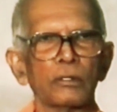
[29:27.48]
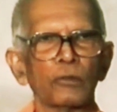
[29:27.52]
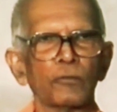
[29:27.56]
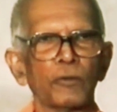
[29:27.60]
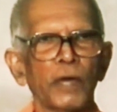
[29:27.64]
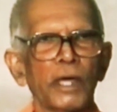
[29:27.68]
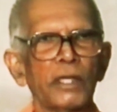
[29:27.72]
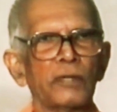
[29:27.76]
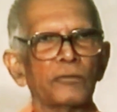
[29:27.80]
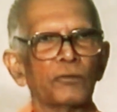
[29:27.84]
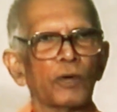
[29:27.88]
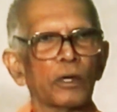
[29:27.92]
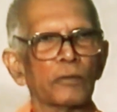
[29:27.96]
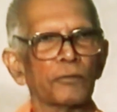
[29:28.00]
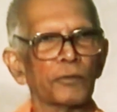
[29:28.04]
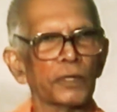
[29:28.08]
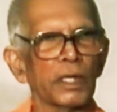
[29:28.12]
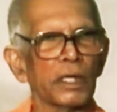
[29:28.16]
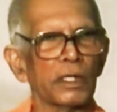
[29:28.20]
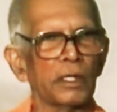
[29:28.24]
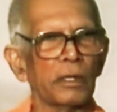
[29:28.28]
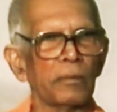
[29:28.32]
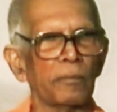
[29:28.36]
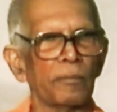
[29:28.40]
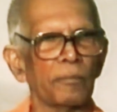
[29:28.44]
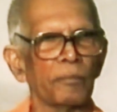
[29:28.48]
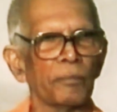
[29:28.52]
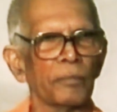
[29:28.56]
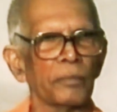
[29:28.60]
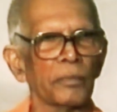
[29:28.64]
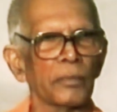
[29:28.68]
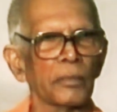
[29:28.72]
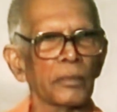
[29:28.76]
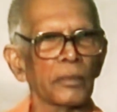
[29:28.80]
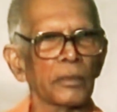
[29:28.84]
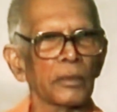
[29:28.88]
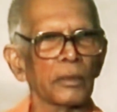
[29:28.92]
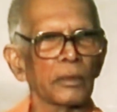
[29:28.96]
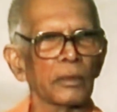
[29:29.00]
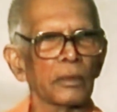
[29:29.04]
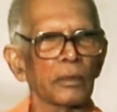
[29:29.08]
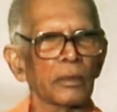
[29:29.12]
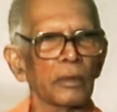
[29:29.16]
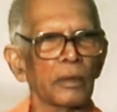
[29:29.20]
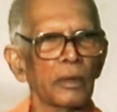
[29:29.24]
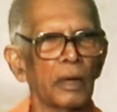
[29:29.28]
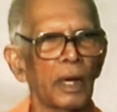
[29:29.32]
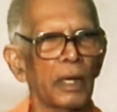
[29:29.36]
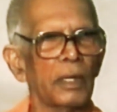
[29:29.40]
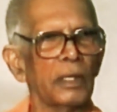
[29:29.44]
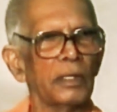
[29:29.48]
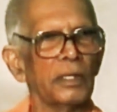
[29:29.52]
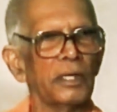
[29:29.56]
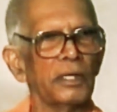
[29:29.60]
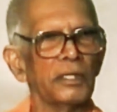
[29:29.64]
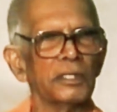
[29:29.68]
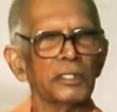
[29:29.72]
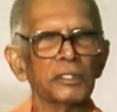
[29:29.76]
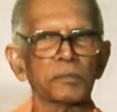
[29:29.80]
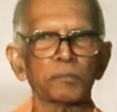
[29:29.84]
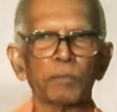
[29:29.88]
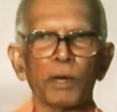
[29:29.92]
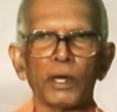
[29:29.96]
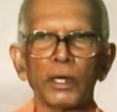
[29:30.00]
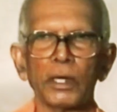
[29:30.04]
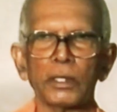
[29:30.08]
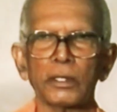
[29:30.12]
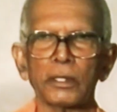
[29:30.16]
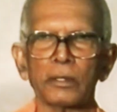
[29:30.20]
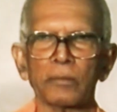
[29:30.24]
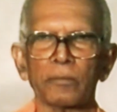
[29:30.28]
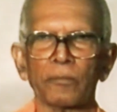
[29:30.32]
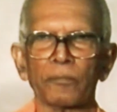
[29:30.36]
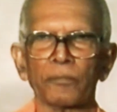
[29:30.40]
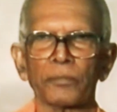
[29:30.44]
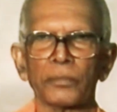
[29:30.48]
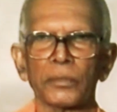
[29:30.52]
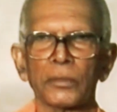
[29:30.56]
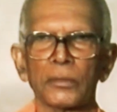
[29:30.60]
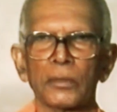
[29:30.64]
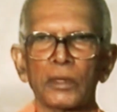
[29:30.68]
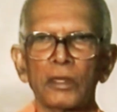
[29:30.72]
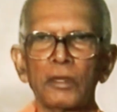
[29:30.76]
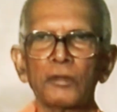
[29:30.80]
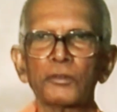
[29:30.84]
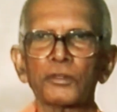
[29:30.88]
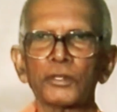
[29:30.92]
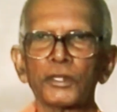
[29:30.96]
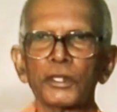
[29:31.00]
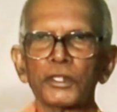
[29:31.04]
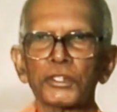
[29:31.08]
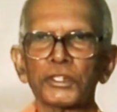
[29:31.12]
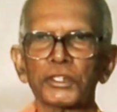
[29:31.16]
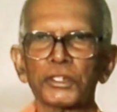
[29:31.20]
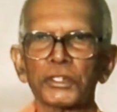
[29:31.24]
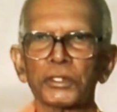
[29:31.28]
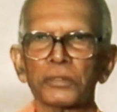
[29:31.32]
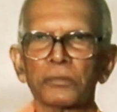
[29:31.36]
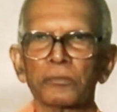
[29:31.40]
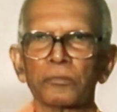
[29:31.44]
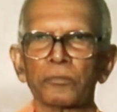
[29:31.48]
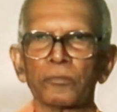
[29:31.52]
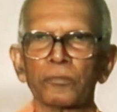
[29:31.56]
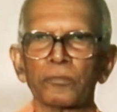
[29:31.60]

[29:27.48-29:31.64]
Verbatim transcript: to fight for freedom. Highly inspiring literature.